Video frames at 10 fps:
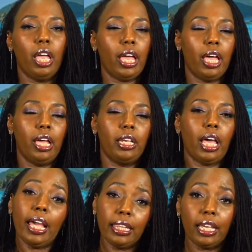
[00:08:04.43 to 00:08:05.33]
And
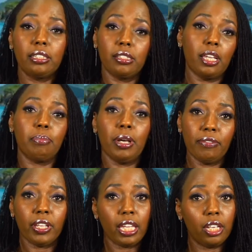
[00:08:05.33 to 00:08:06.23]
I'd like to take my
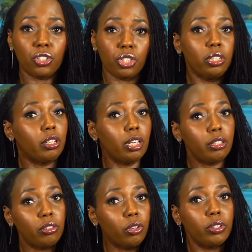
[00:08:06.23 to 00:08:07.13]
vacation.
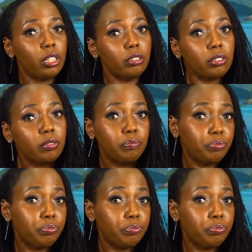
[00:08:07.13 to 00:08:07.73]
There's